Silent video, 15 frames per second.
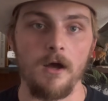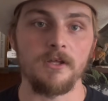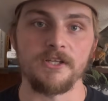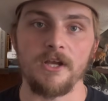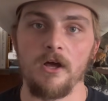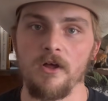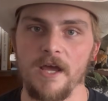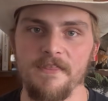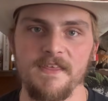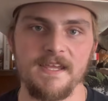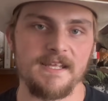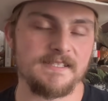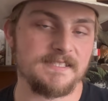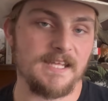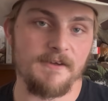in all, I
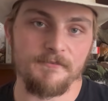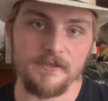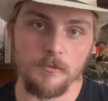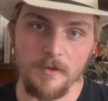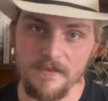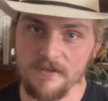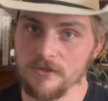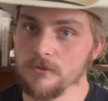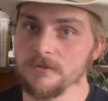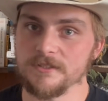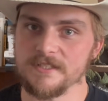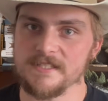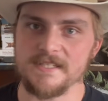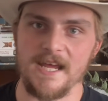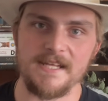think it's definitely one of the cooler
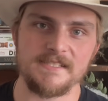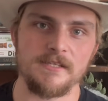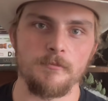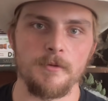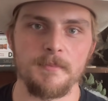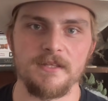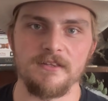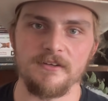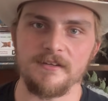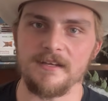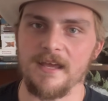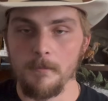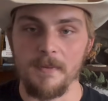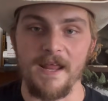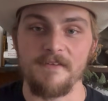designs that we'll be looking
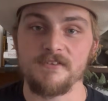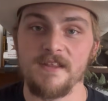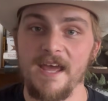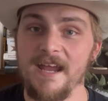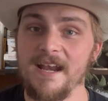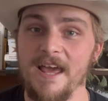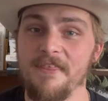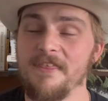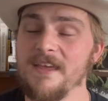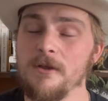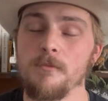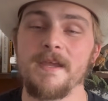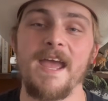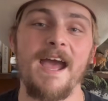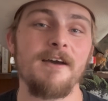at. But after that, I think
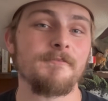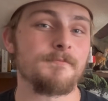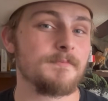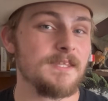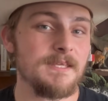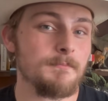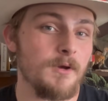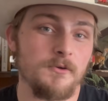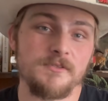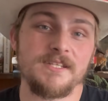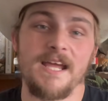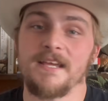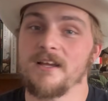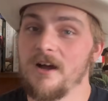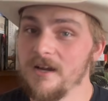we have the most
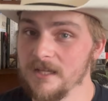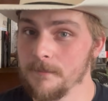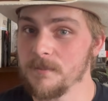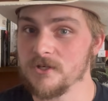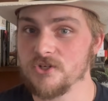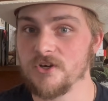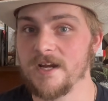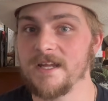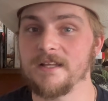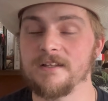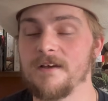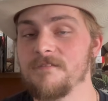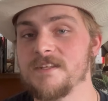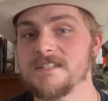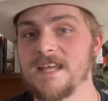iconic portrayal
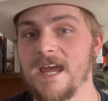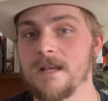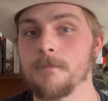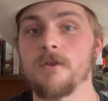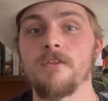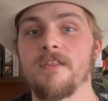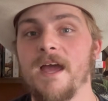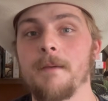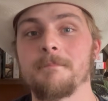of this animal, that